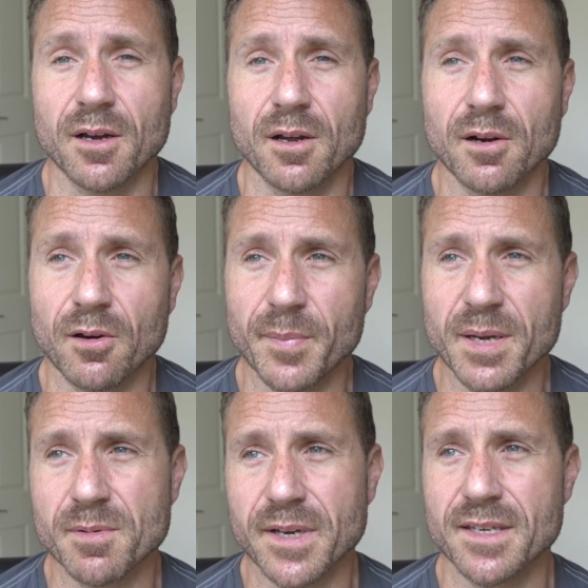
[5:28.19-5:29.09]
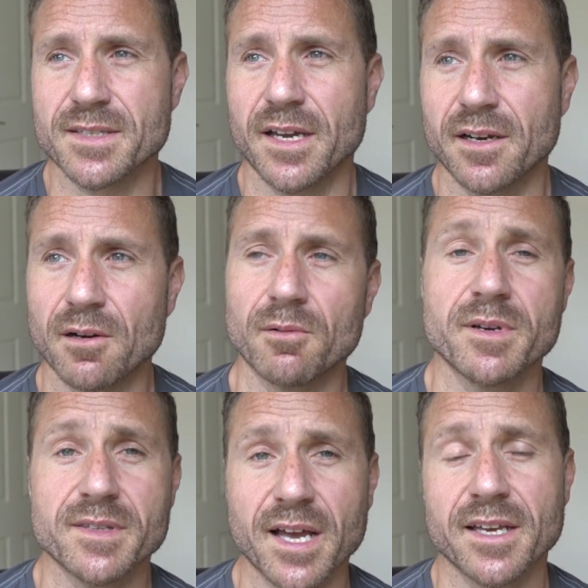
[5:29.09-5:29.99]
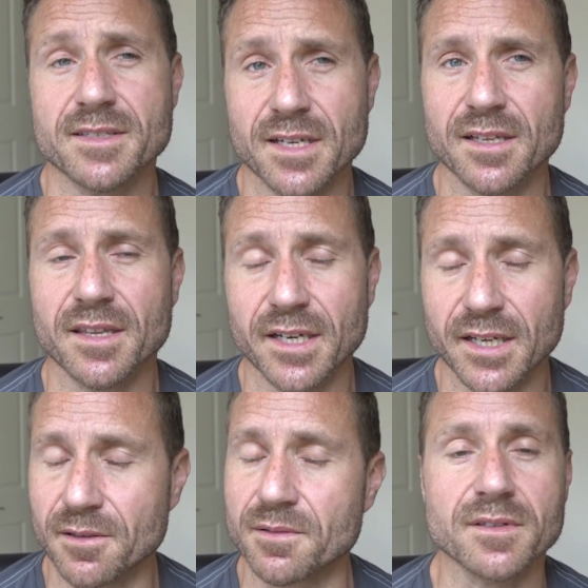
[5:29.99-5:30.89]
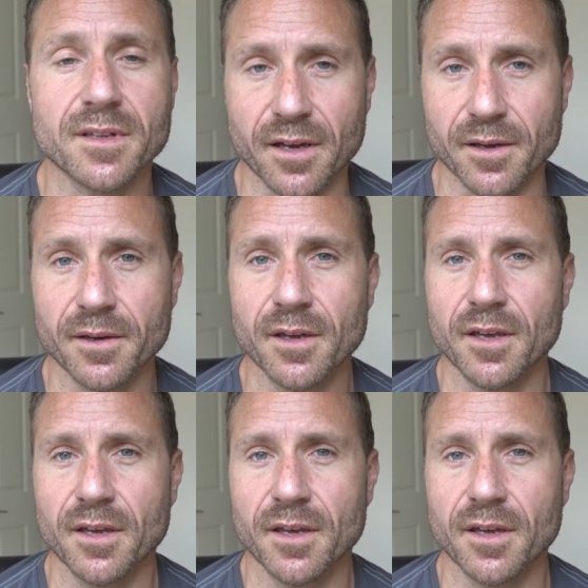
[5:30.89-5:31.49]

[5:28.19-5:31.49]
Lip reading: A lot of people keep saying, oh, is that instead of the needles? No.